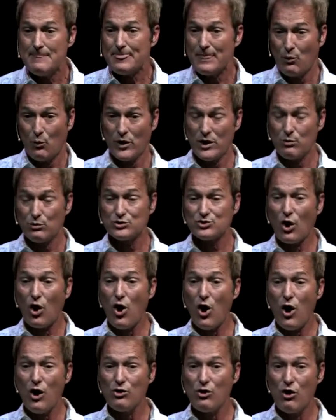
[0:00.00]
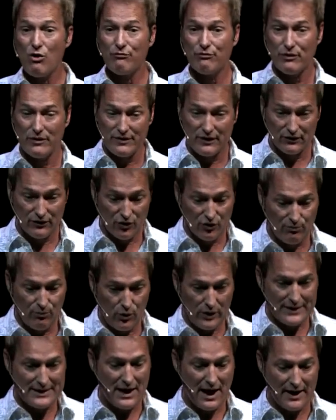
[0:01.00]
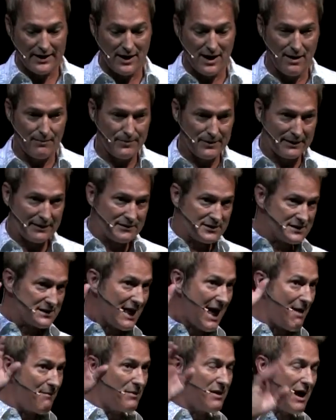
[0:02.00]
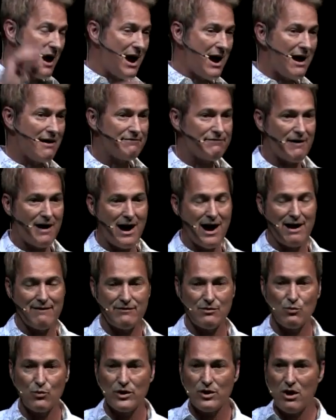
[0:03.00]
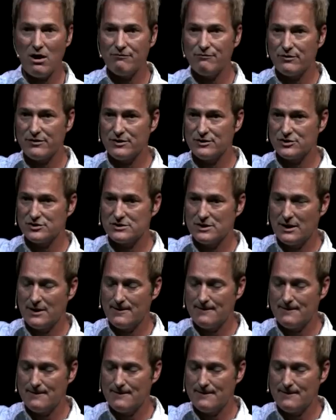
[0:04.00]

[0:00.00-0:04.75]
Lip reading: When it was all over and the little boy got up and slapped me a high five and went off with his